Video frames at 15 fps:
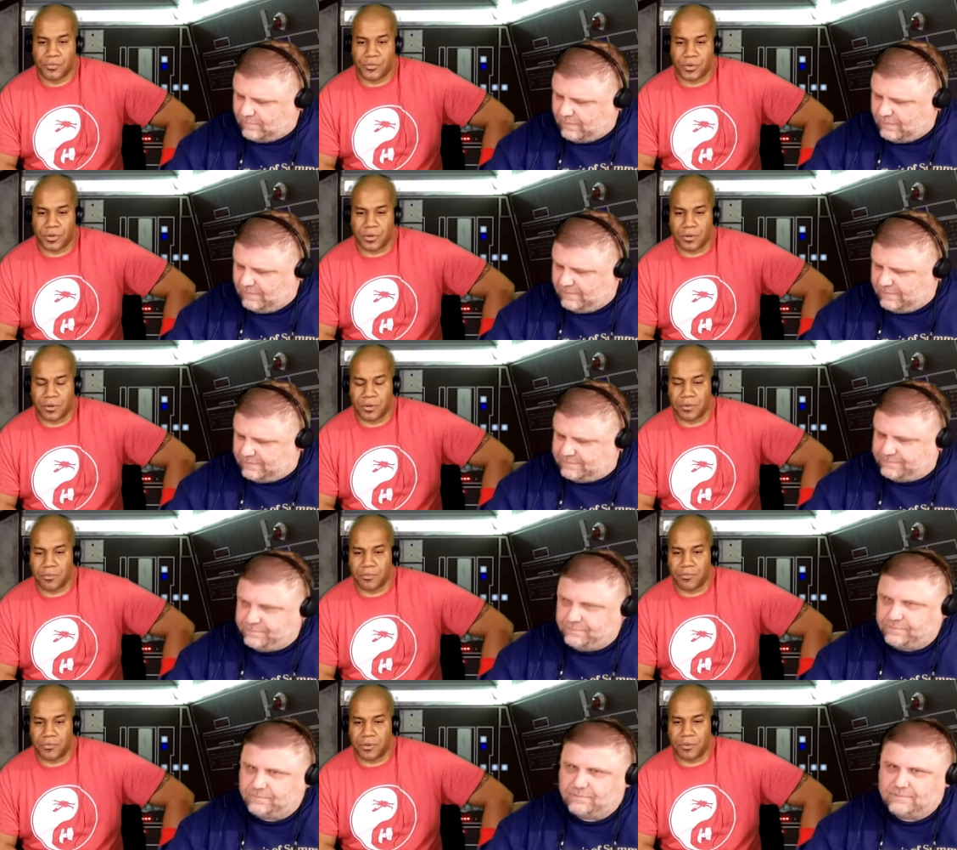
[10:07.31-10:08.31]

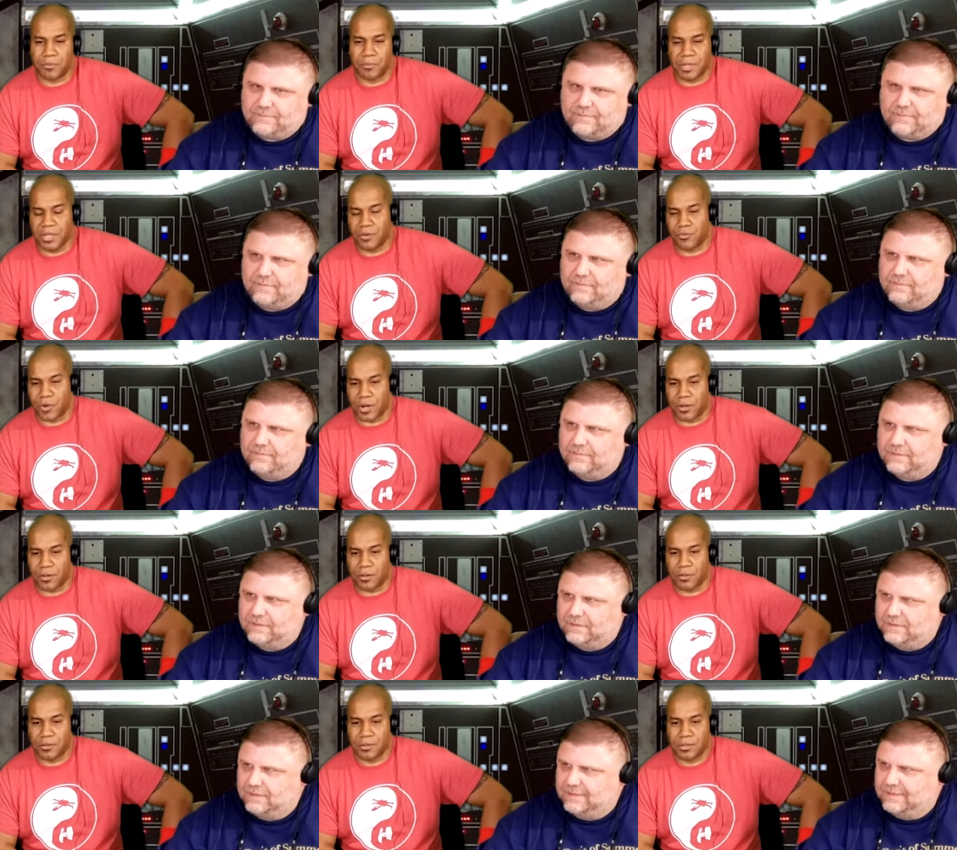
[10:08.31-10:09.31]
Speaker 1: for for me and
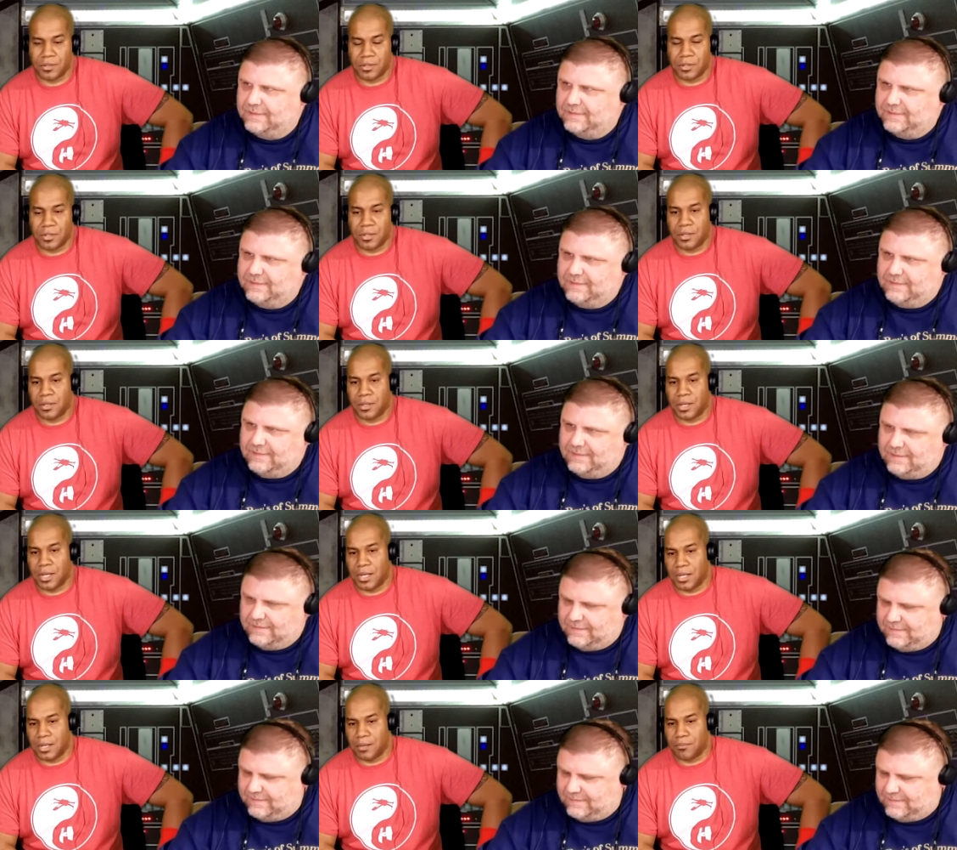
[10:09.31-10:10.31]
Rail,
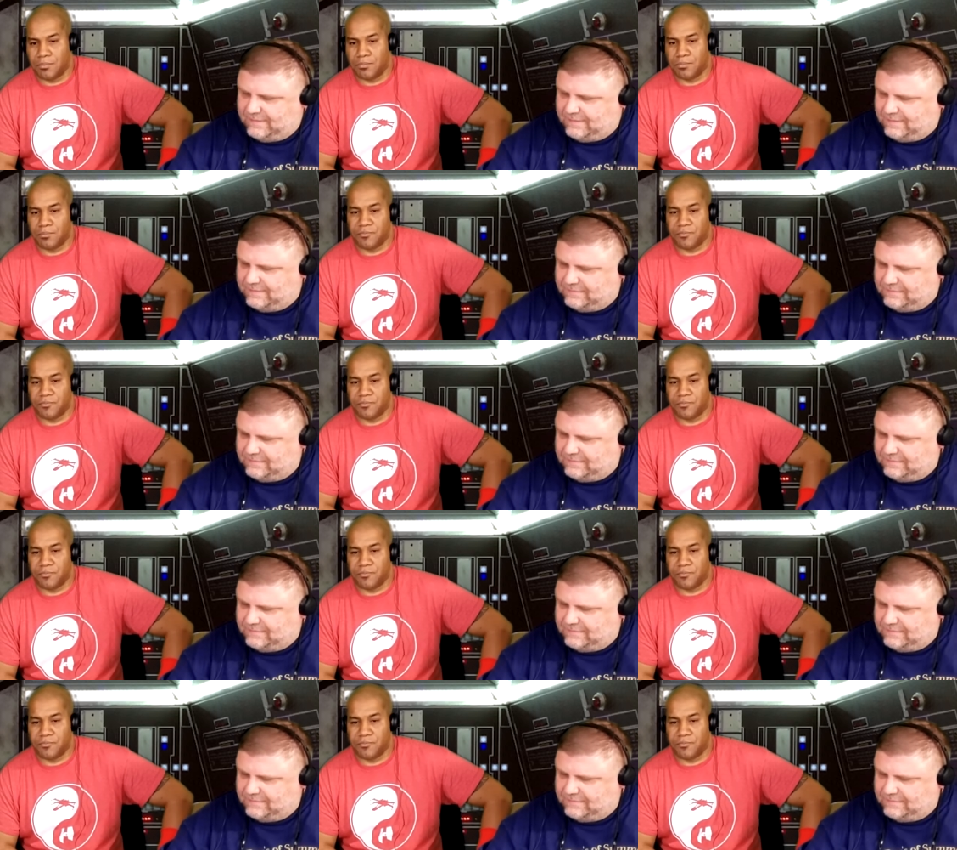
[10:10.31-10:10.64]
um,